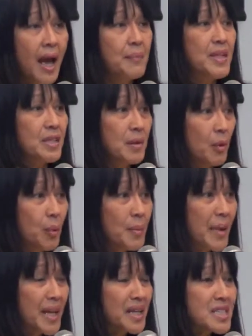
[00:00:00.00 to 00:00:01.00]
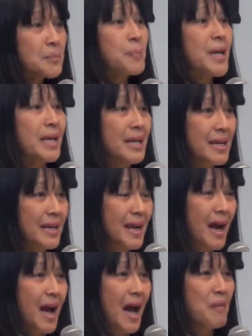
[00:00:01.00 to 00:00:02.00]
I mean, women
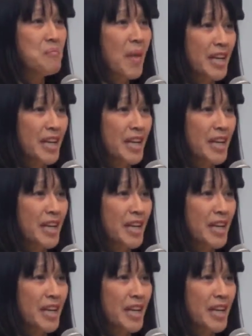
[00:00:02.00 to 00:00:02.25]
typically are